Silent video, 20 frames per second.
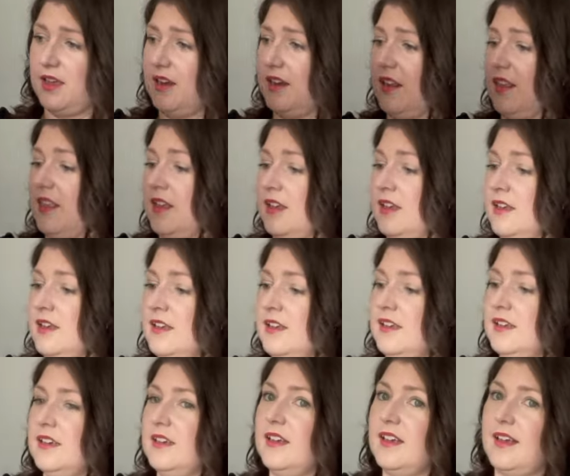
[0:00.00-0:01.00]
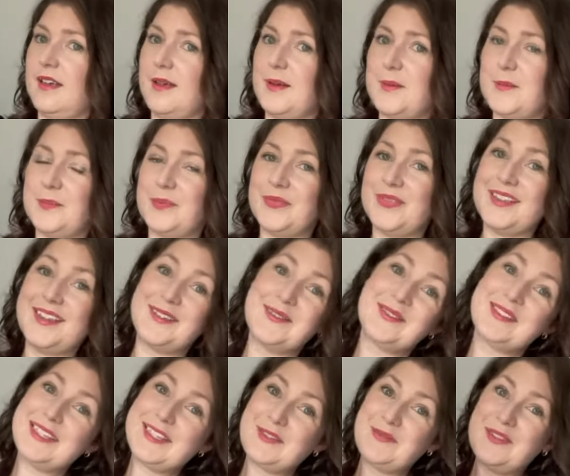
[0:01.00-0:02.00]
anything um,
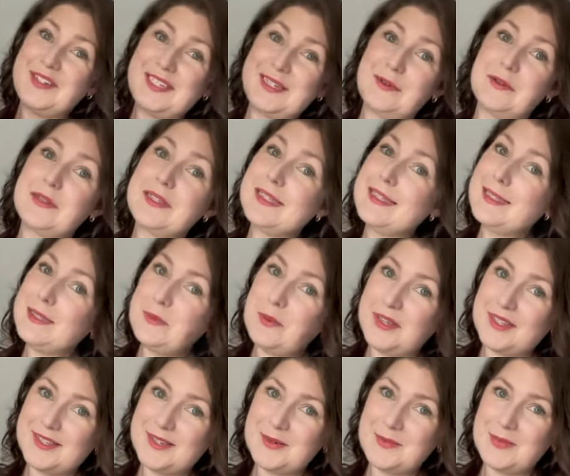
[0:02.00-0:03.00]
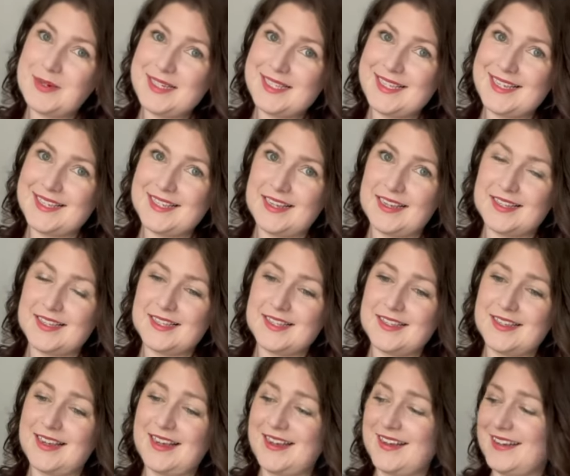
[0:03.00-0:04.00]
now, this video isn't sponsored by Sezane,
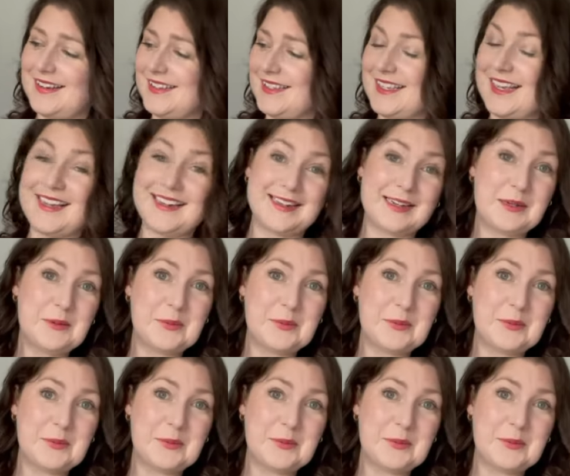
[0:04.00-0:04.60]
uh, sadly,